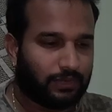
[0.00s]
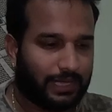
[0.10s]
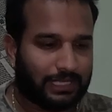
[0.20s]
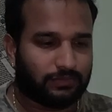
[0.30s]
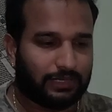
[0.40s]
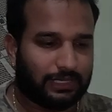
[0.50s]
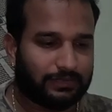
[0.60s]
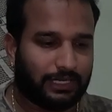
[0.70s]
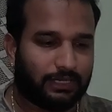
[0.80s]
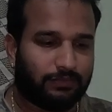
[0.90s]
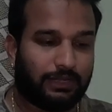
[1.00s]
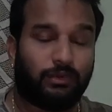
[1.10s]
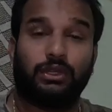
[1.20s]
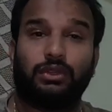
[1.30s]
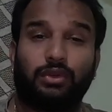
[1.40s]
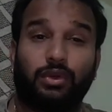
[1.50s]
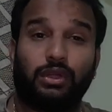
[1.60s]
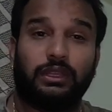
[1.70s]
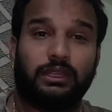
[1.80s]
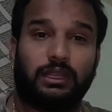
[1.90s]
as well as I, if i want to
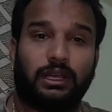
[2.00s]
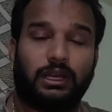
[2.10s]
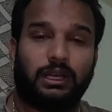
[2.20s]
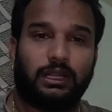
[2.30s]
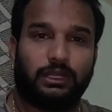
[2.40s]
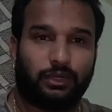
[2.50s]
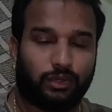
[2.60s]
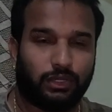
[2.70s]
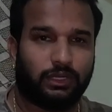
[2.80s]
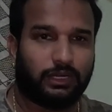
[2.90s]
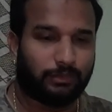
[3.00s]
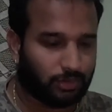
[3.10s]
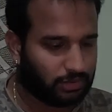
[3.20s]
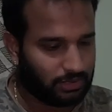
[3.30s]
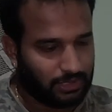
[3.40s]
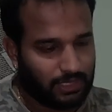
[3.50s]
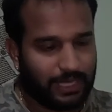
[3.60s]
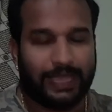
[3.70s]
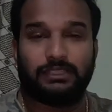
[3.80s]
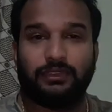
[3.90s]
hold uh, drone remote
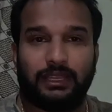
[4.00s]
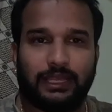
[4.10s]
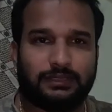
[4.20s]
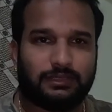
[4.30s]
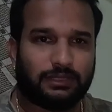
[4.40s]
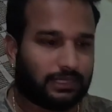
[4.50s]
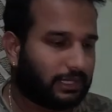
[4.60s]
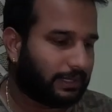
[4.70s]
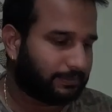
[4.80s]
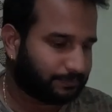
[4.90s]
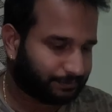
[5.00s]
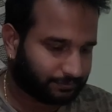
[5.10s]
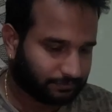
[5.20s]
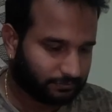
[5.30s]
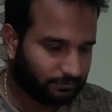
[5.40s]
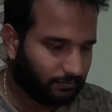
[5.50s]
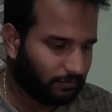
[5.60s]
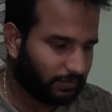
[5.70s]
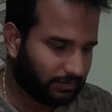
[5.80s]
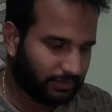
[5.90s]
as well as uh,
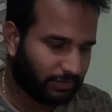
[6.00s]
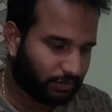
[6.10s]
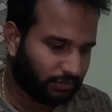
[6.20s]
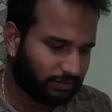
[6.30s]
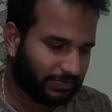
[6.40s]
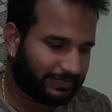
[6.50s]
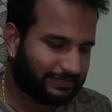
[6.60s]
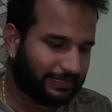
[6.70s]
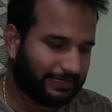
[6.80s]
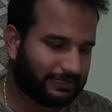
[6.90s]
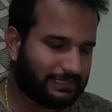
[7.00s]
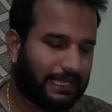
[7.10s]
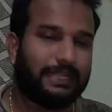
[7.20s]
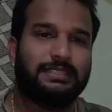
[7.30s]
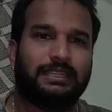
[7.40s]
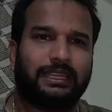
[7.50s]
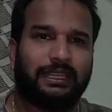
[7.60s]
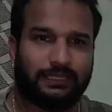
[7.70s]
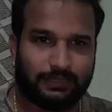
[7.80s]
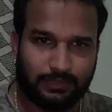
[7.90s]
the drone it's little challenging
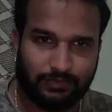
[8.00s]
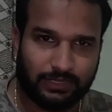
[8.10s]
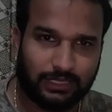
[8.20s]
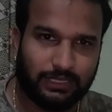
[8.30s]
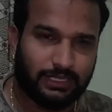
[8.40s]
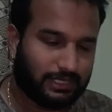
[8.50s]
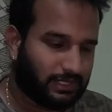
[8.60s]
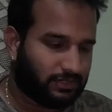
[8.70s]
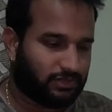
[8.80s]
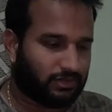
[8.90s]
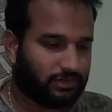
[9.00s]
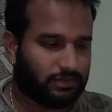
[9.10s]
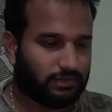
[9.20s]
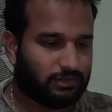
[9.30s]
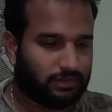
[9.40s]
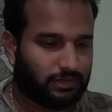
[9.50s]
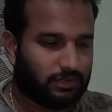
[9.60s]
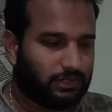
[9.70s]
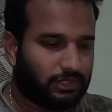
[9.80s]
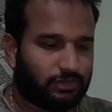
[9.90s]
and difficult so
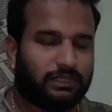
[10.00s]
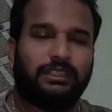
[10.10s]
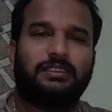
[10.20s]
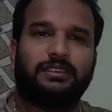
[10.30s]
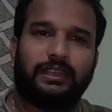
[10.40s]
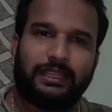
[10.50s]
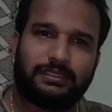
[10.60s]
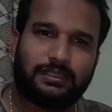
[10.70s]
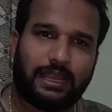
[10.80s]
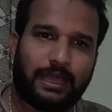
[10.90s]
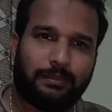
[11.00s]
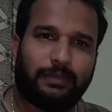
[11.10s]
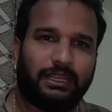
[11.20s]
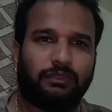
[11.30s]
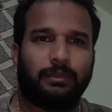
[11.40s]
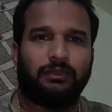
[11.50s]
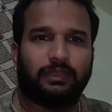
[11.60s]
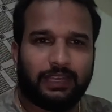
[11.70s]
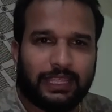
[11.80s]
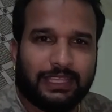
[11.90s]
using this neck strap it will be
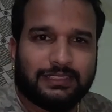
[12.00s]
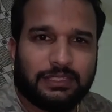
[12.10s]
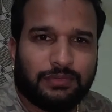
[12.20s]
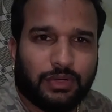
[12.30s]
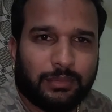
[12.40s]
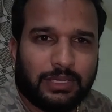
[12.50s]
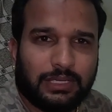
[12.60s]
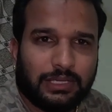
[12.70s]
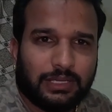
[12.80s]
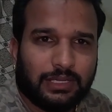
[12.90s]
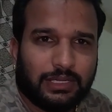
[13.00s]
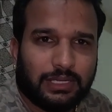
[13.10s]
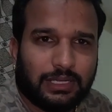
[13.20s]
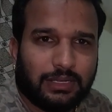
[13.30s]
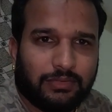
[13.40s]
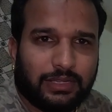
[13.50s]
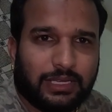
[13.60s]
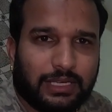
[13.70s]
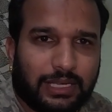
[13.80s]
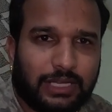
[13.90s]
very easy for me uh,
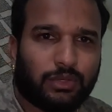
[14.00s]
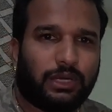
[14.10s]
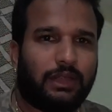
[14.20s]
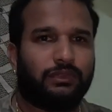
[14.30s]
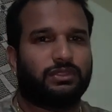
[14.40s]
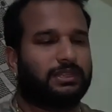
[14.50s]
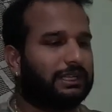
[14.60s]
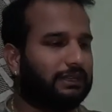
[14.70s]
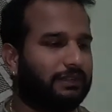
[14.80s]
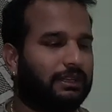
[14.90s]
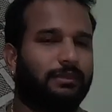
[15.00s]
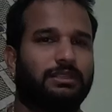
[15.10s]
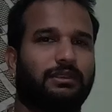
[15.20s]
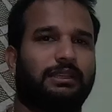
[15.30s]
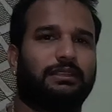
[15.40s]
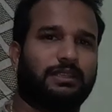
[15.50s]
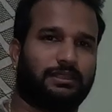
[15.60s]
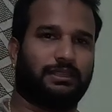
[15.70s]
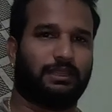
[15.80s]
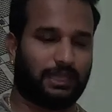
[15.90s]
wherein I don't have to struggle very much I can
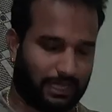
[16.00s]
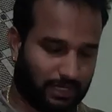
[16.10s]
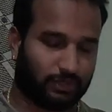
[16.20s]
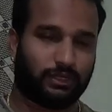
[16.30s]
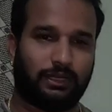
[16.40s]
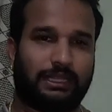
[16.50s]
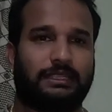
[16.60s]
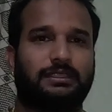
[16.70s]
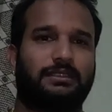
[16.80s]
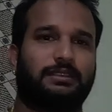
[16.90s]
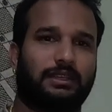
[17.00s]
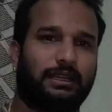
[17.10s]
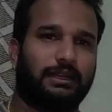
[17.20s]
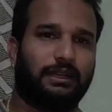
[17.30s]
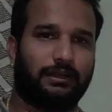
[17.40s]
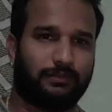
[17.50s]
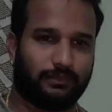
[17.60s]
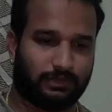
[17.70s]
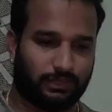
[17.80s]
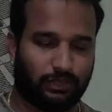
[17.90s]
just hige hakondo I can just uh,
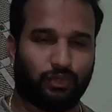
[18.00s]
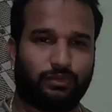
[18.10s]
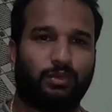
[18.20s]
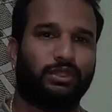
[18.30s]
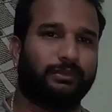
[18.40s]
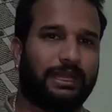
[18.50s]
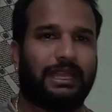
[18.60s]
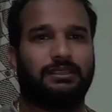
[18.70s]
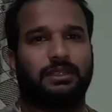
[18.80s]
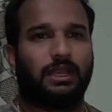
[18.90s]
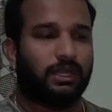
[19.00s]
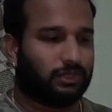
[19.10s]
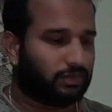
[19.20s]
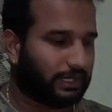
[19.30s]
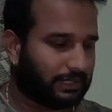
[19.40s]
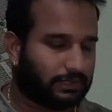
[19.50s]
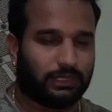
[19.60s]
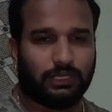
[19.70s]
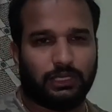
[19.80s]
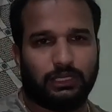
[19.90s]
use both my hands to like
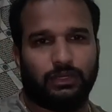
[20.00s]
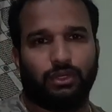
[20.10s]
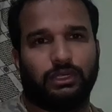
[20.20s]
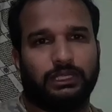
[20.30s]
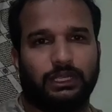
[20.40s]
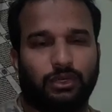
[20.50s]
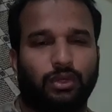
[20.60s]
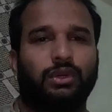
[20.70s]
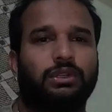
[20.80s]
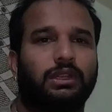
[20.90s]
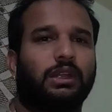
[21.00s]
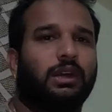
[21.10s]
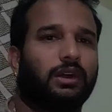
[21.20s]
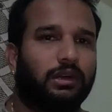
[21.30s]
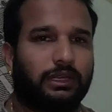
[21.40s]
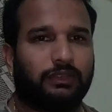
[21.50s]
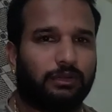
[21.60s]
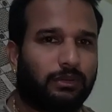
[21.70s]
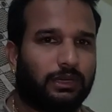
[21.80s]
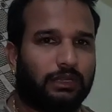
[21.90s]
uh, hold the drone or it
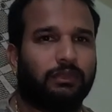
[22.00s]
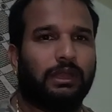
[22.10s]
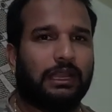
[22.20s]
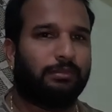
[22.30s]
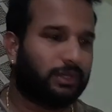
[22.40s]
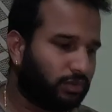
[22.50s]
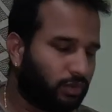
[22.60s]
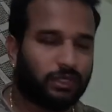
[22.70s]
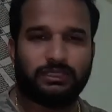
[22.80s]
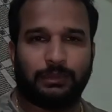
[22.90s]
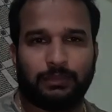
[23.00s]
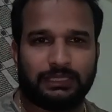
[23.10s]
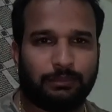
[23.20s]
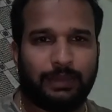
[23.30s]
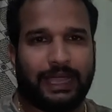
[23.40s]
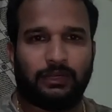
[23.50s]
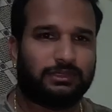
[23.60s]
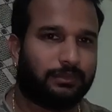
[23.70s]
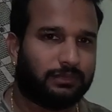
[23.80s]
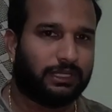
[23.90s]
will it will help me to hold some other bag or
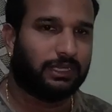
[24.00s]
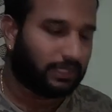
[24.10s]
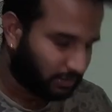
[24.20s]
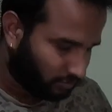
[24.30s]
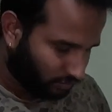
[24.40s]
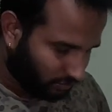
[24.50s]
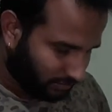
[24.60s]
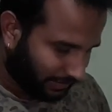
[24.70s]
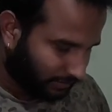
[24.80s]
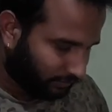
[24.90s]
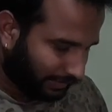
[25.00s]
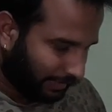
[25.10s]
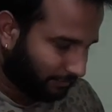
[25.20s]
something so that is where